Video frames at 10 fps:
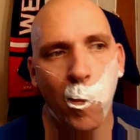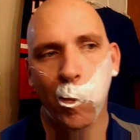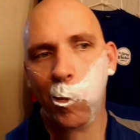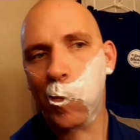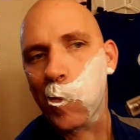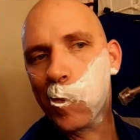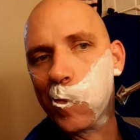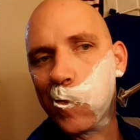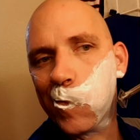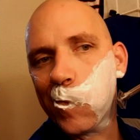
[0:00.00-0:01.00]

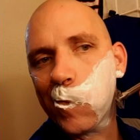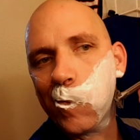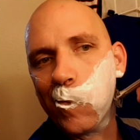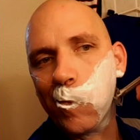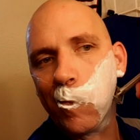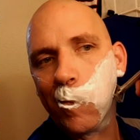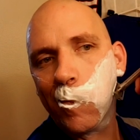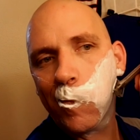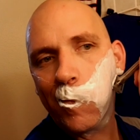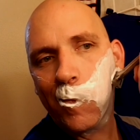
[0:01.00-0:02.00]

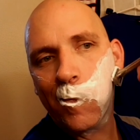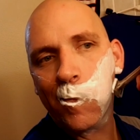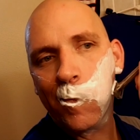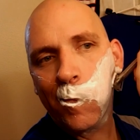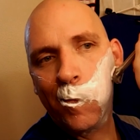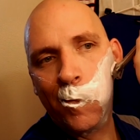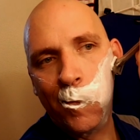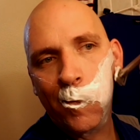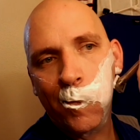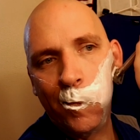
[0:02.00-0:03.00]

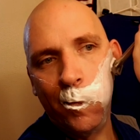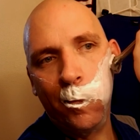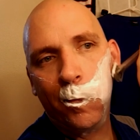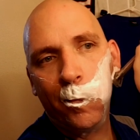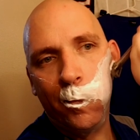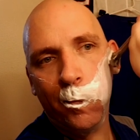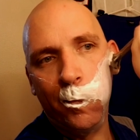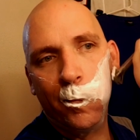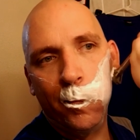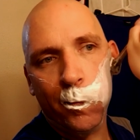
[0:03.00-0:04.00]

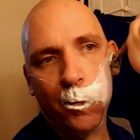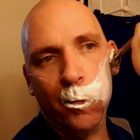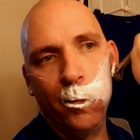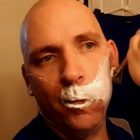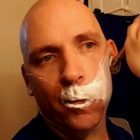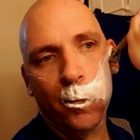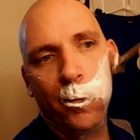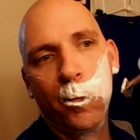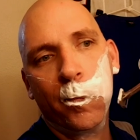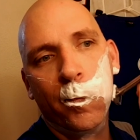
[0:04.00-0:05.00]

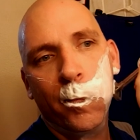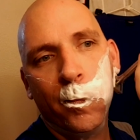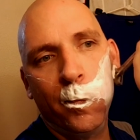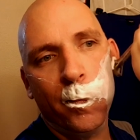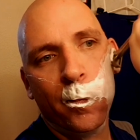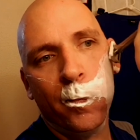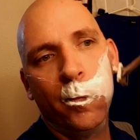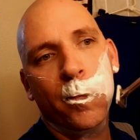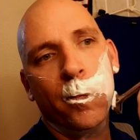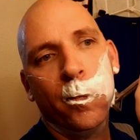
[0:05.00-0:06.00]

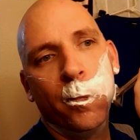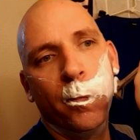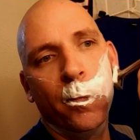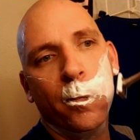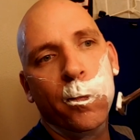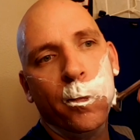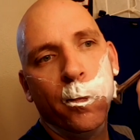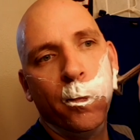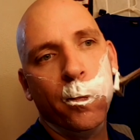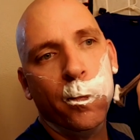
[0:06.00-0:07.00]

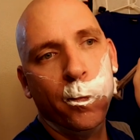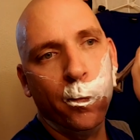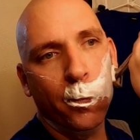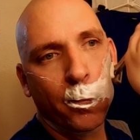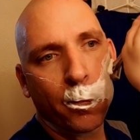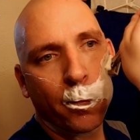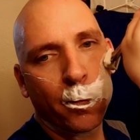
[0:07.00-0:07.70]
(no one is talking)